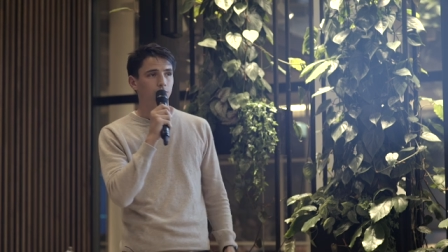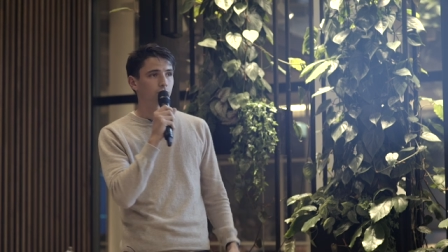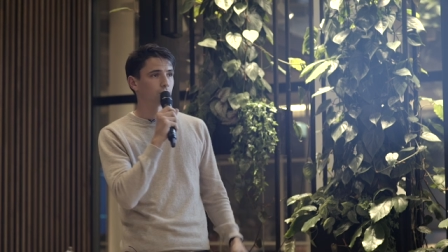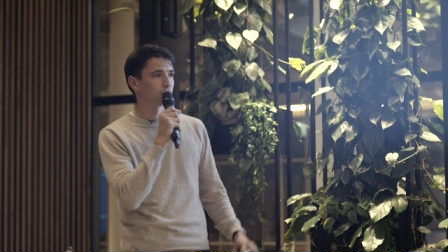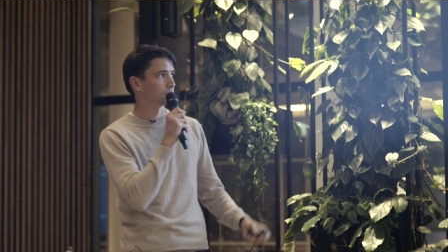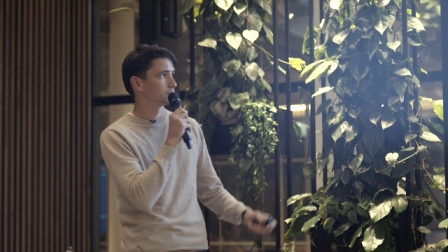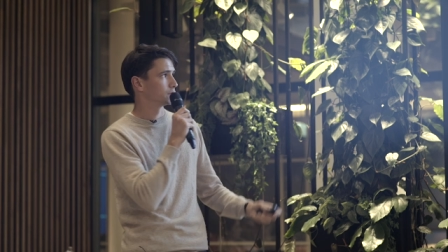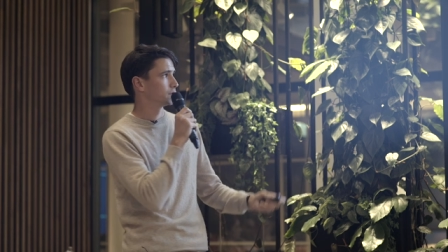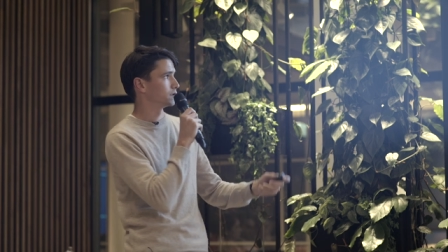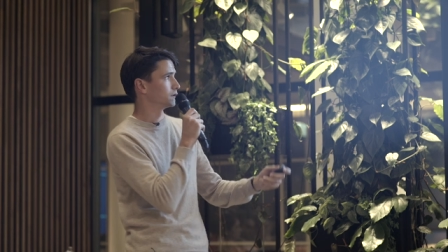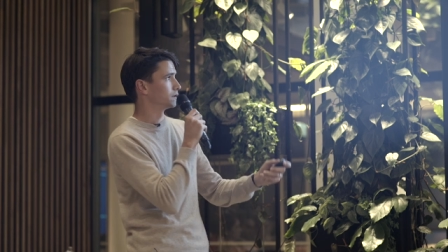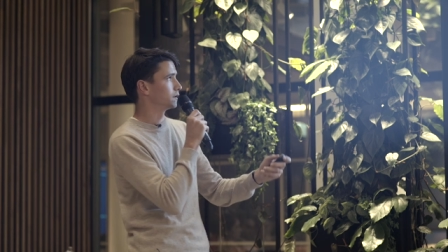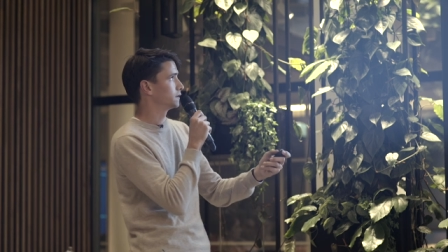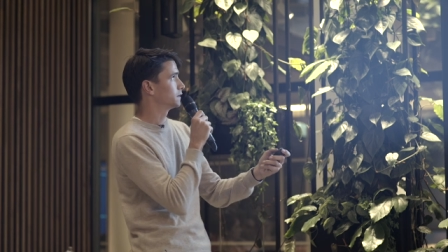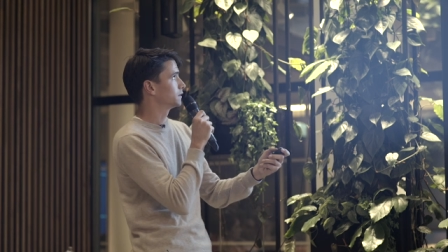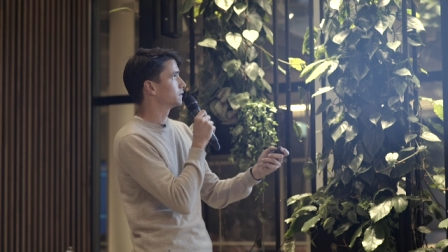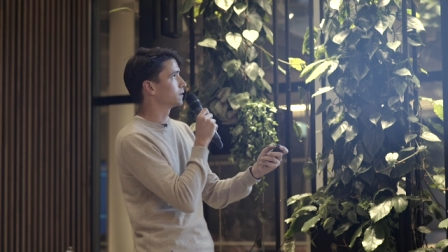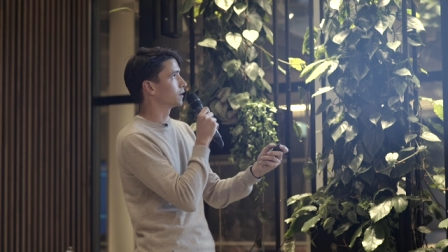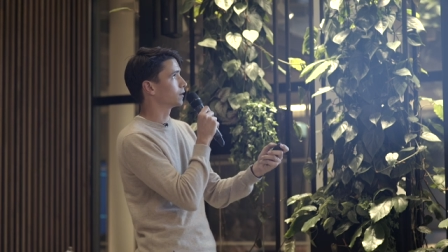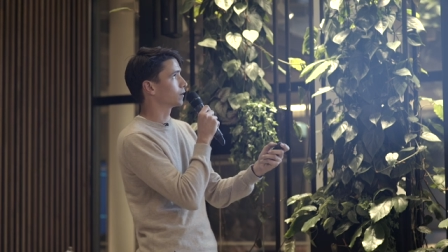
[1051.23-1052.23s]
This is, this
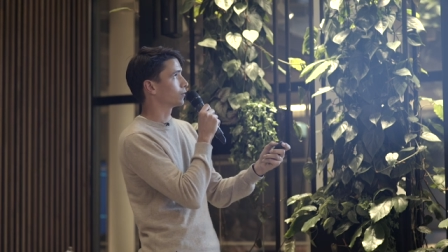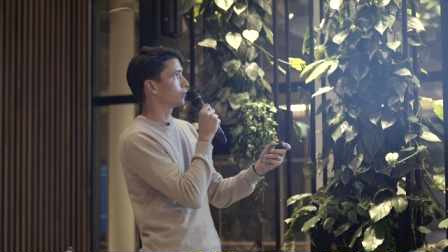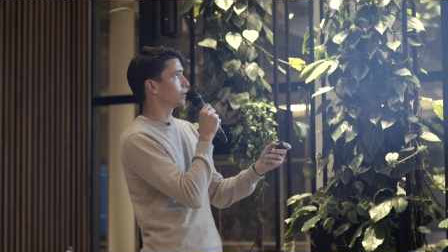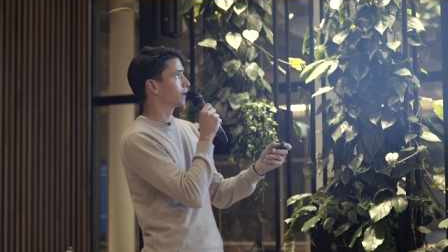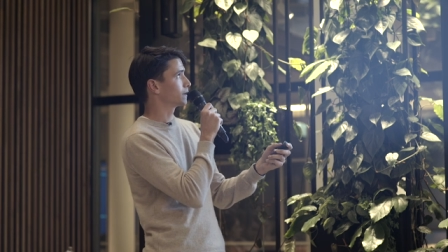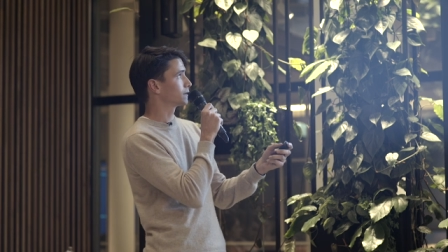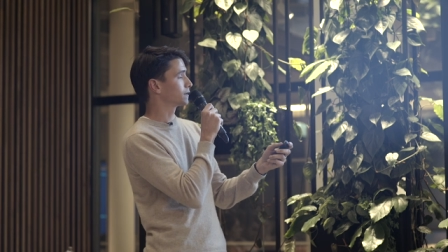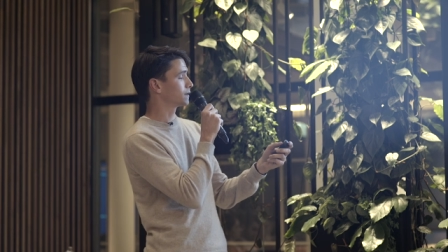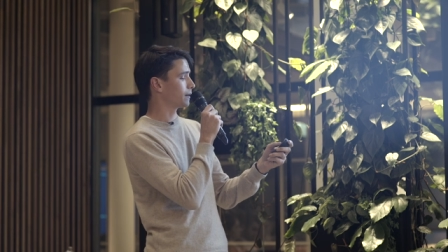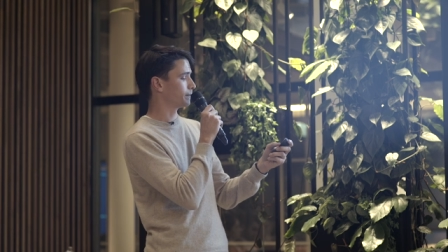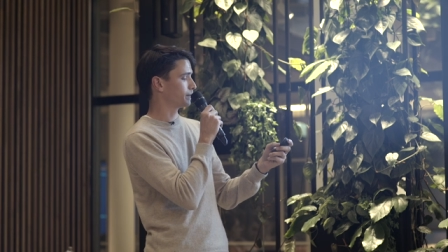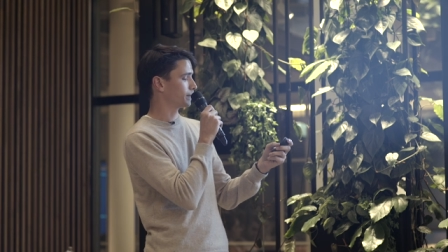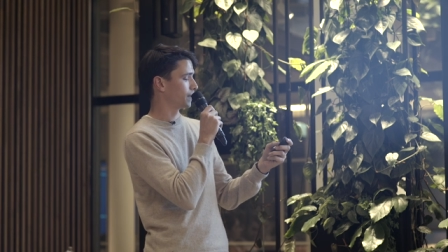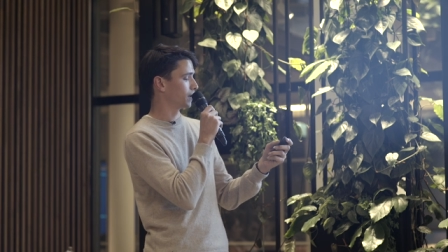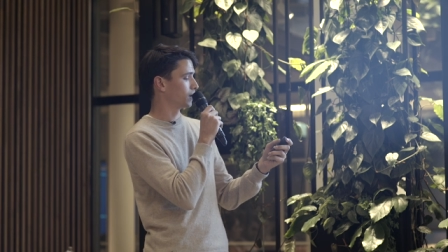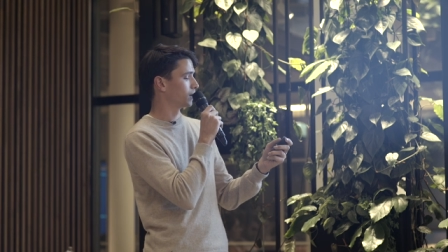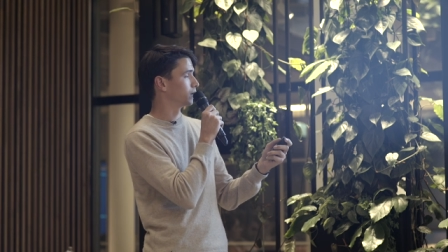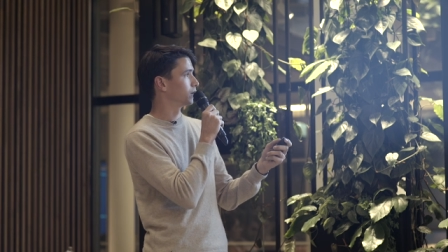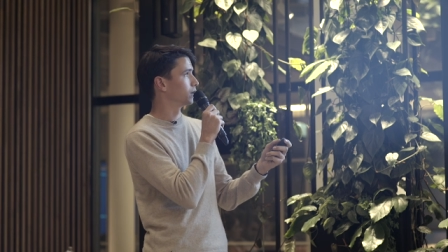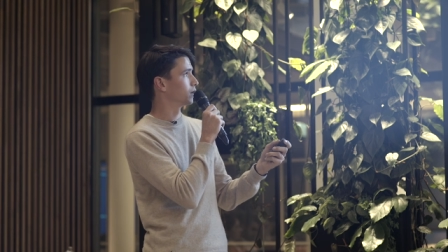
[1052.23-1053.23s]
is a quick snap
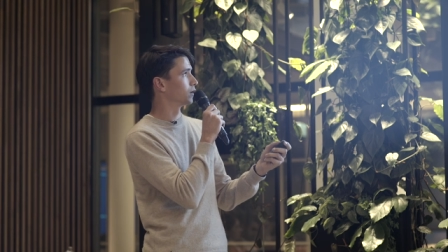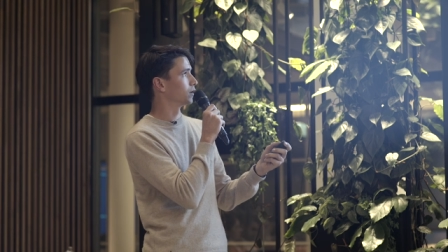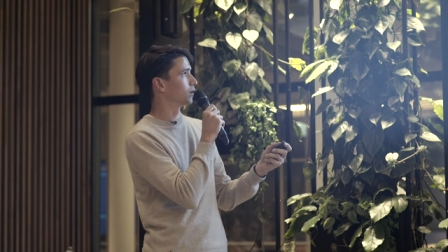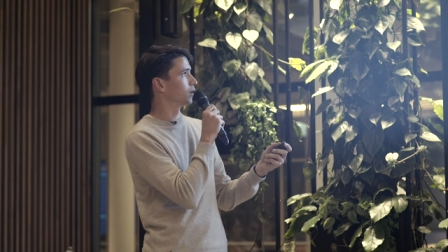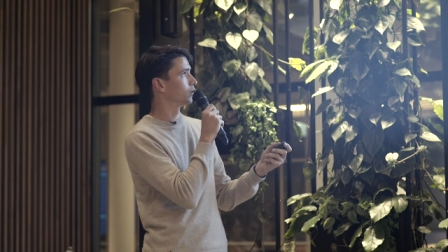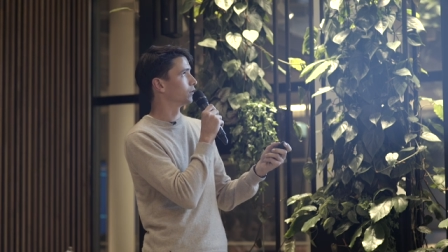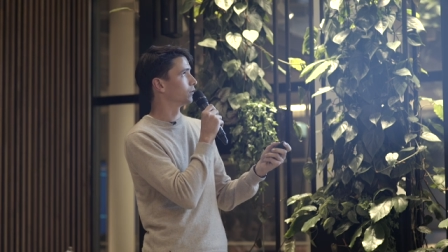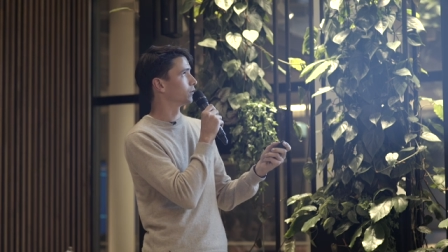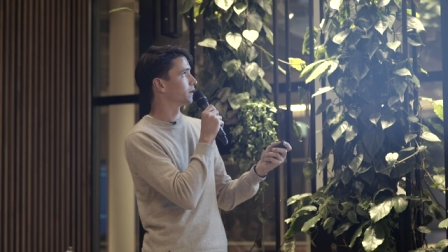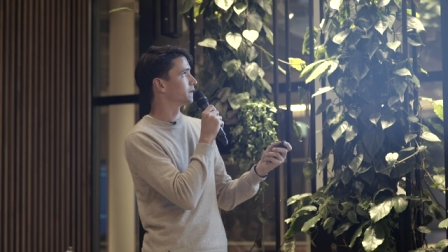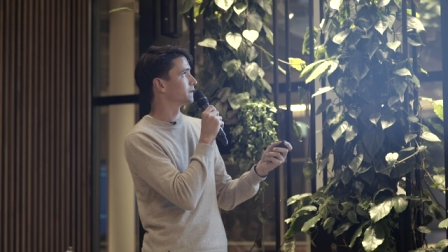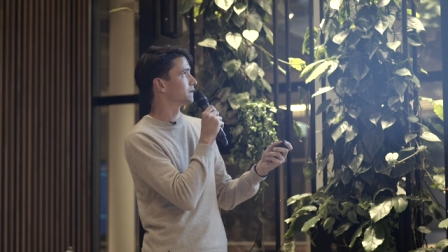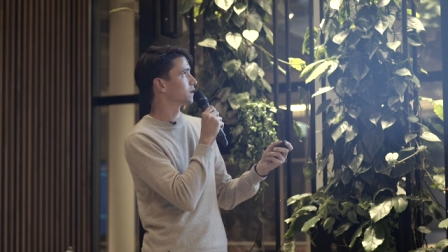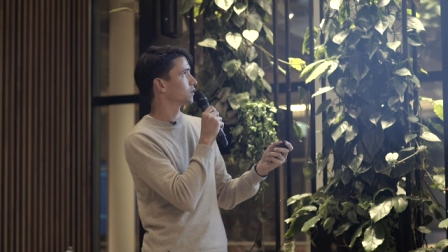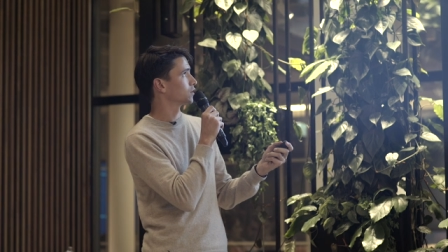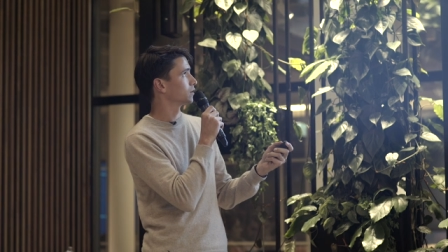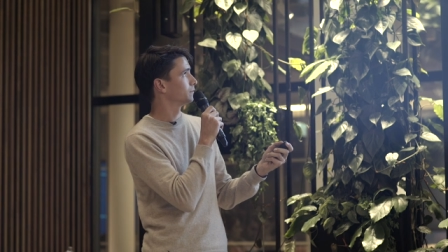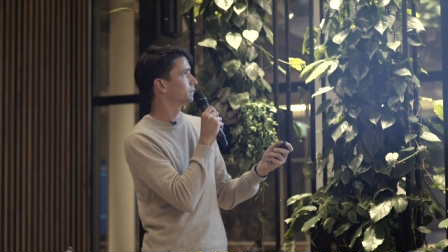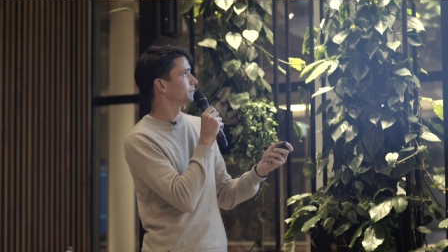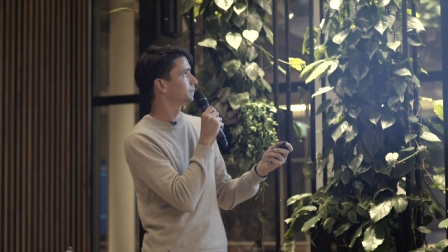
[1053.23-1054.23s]
on the, on the
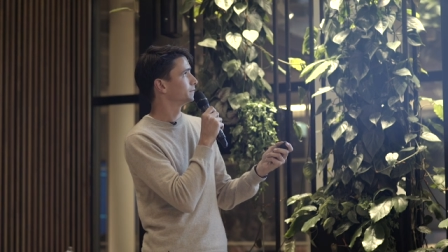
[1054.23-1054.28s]
organization.